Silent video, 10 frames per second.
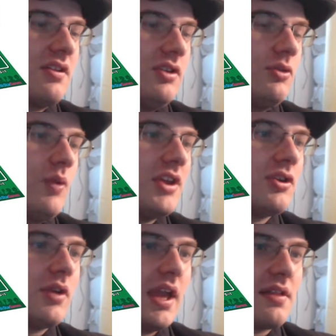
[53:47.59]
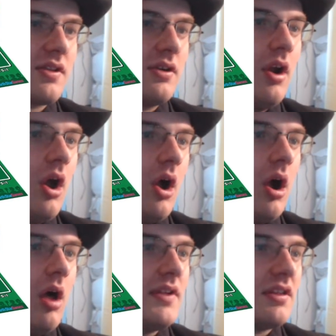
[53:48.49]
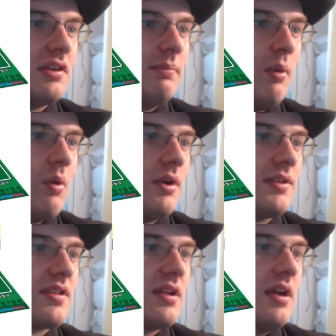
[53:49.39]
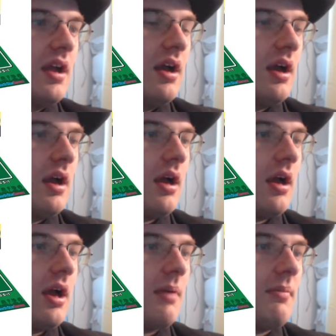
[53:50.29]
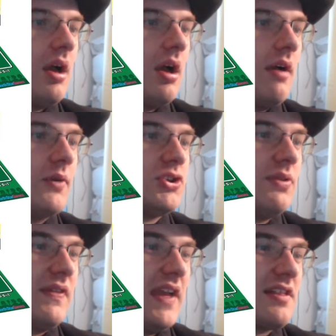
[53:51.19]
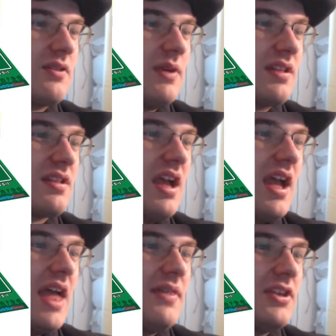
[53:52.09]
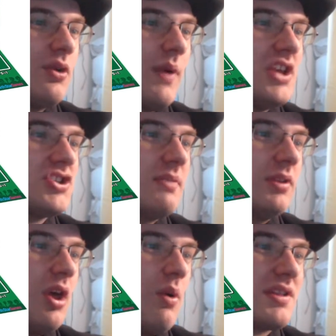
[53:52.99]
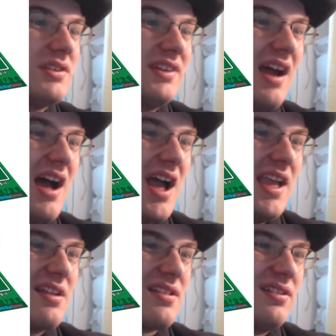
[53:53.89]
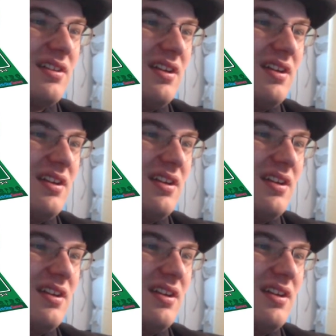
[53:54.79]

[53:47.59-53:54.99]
You write your answer on these little boards of what you think the answer is, and then you arrange them lowest to highest.